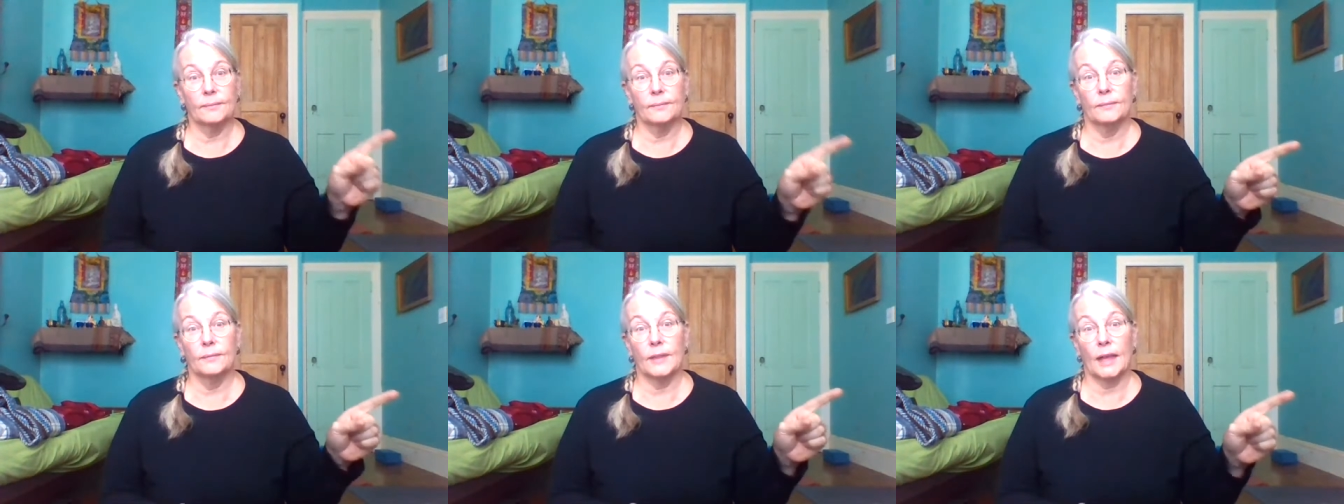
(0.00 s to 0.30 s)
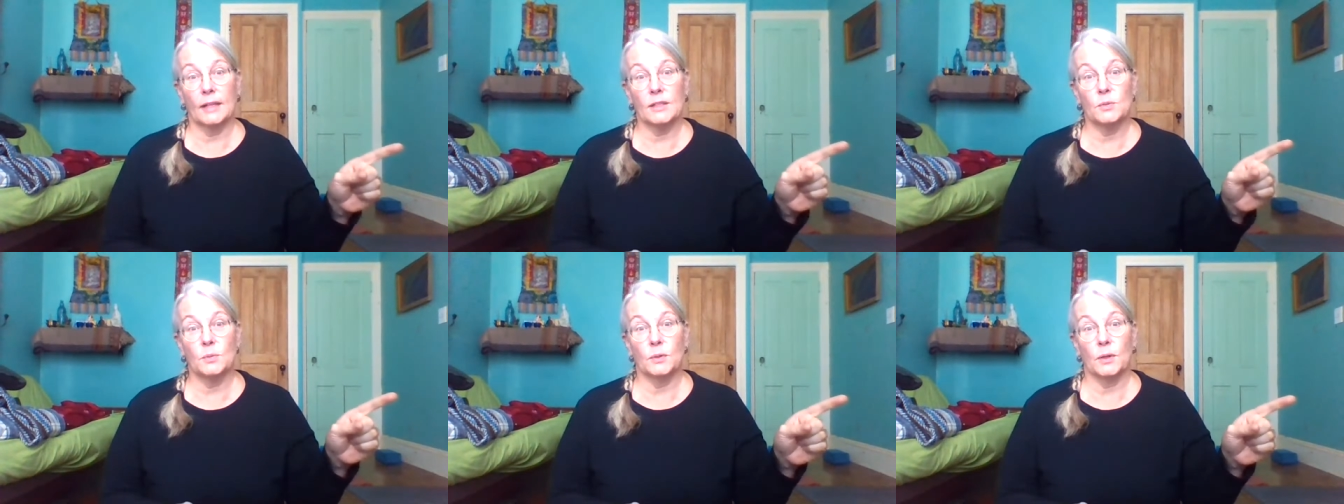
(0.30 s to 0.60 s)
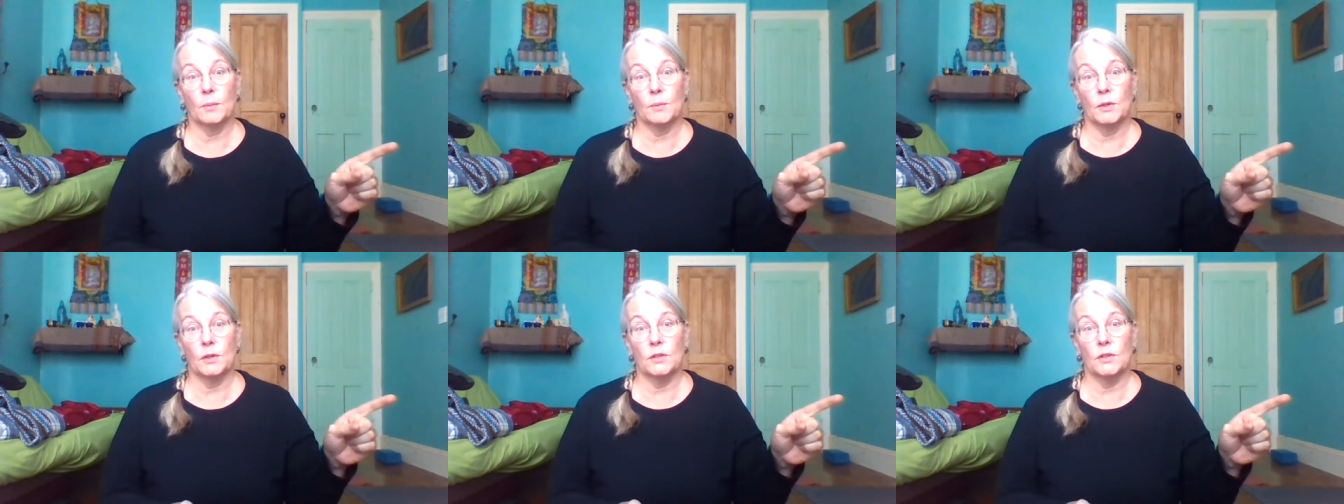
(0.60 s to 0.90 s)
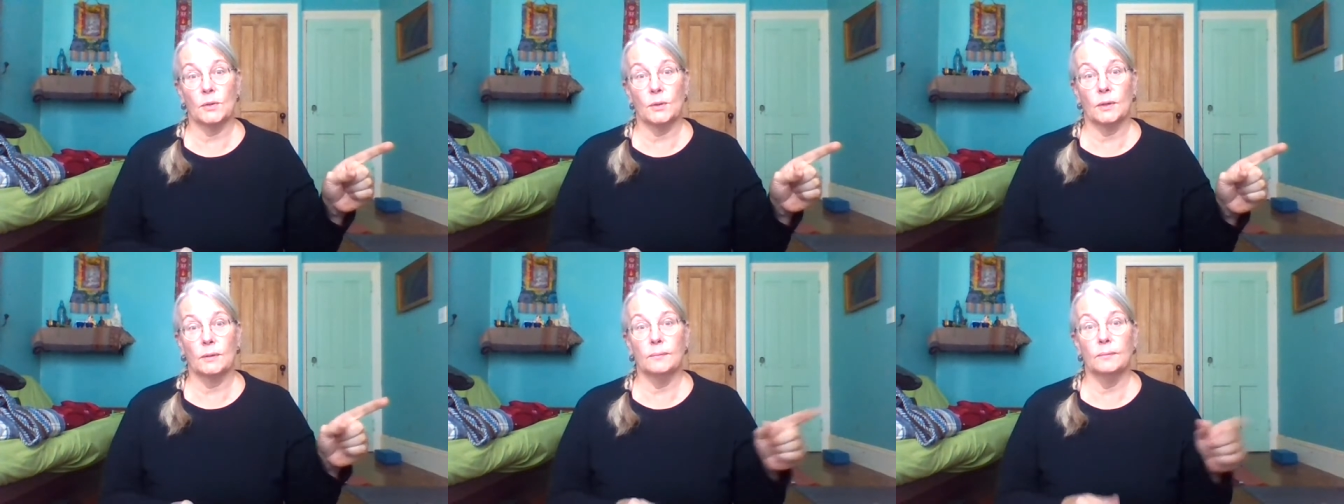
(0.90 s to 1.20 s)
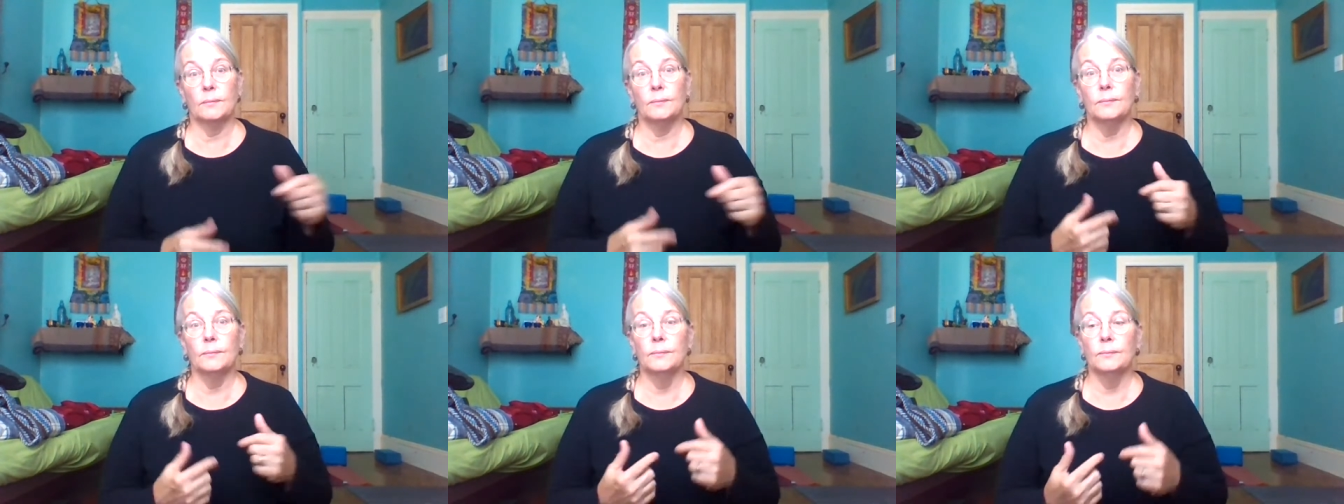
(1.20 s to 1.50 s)
That's when I'm going to do it.
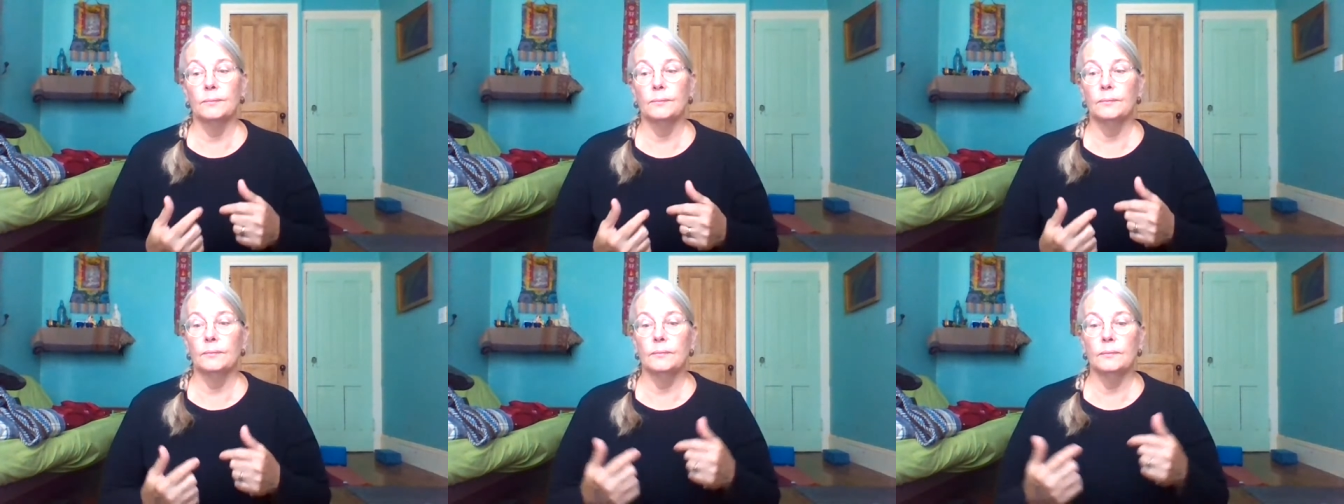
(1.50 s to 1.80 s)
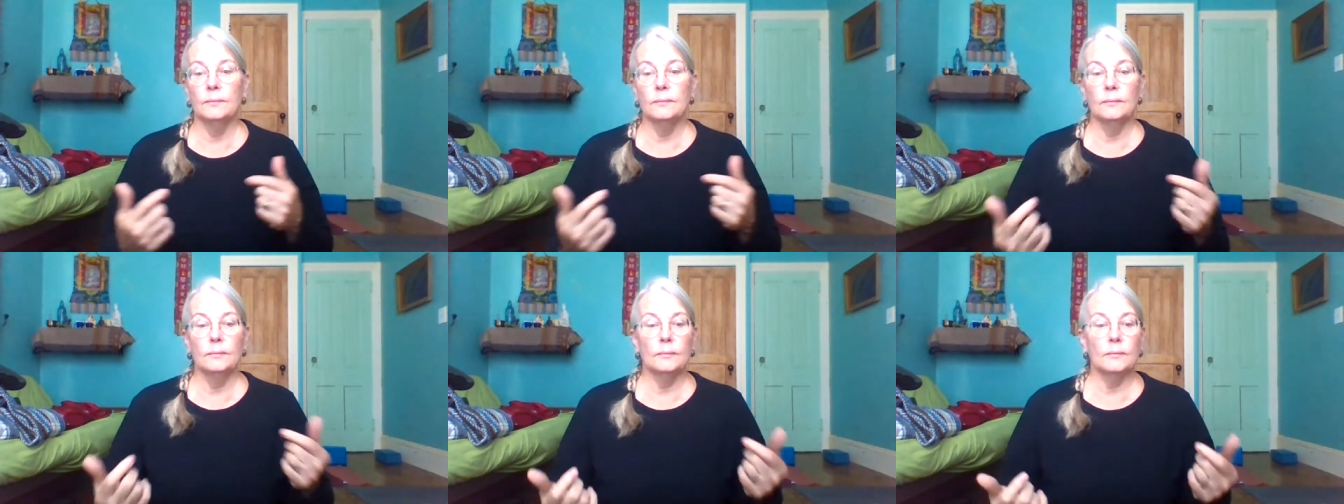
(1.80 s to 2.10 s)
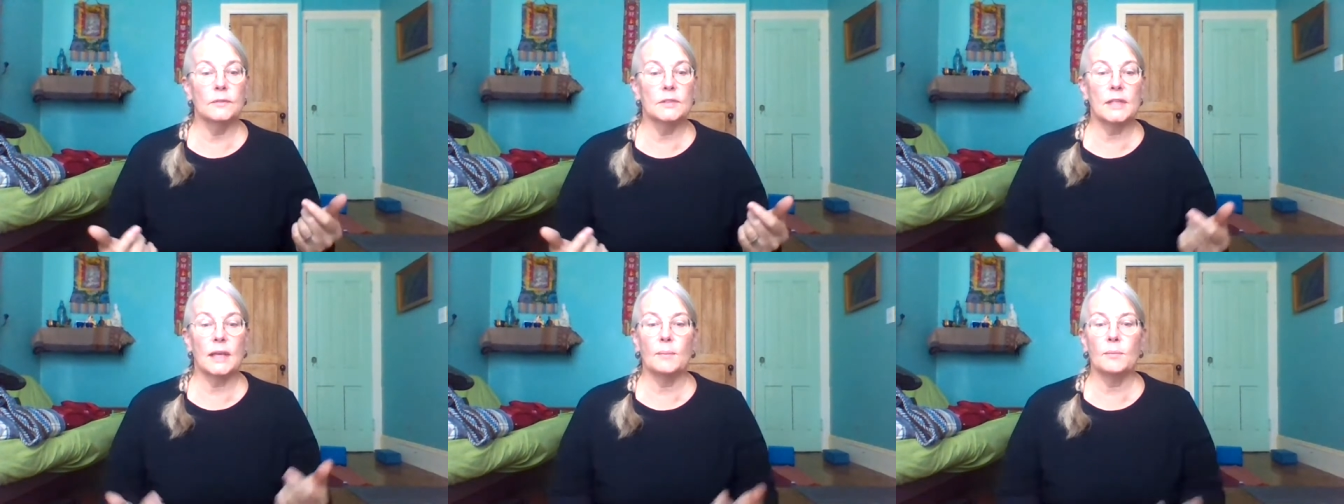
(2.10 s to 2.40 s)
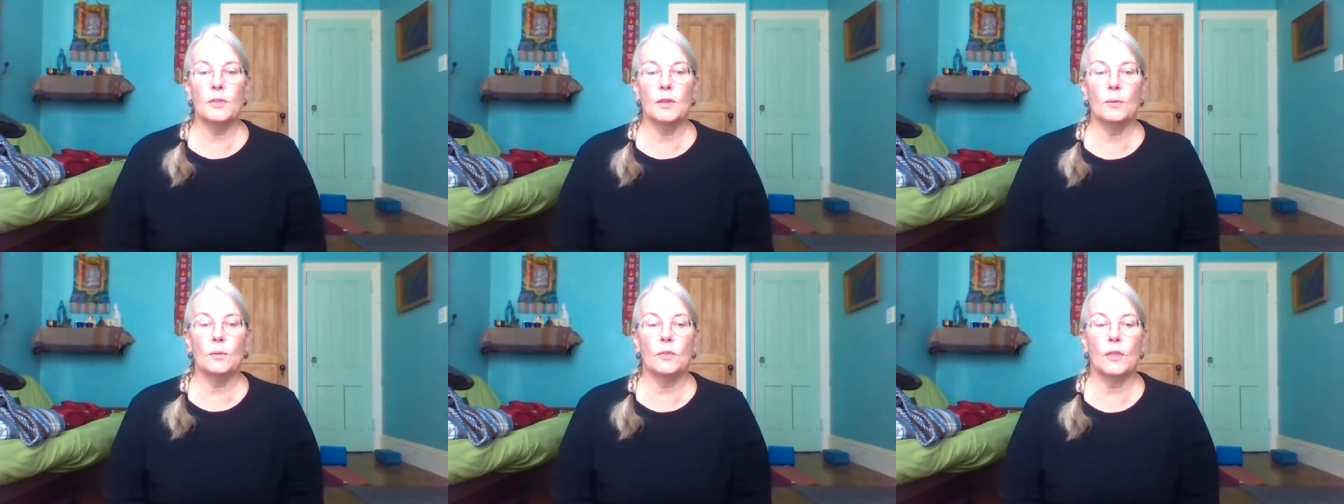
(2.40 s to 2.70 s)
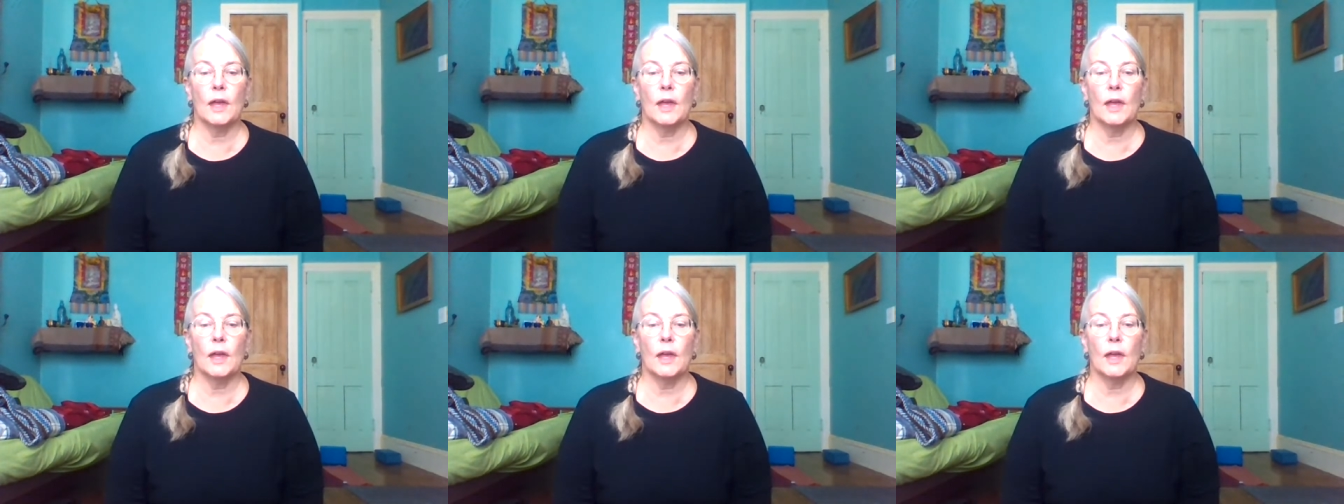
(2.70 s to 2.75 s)
Same thing with